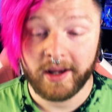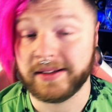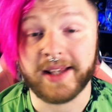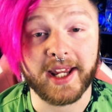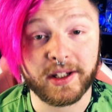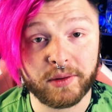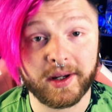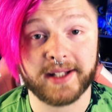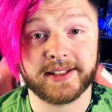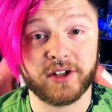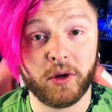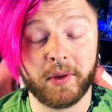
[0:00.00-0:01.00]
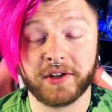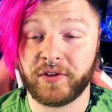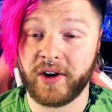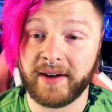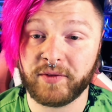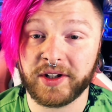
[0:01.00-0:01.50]
Thank you guys so much for
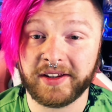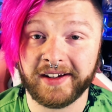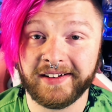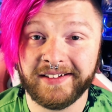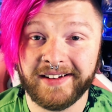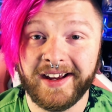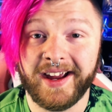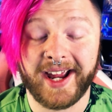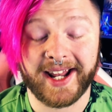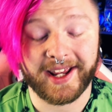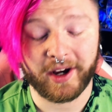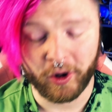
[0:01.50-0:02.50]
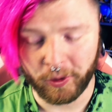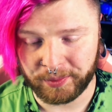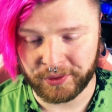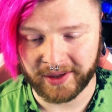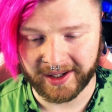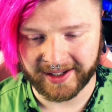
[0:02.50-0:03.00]
everything, and I hope
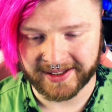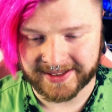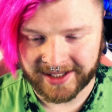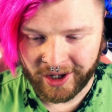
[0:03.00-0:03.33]
you guys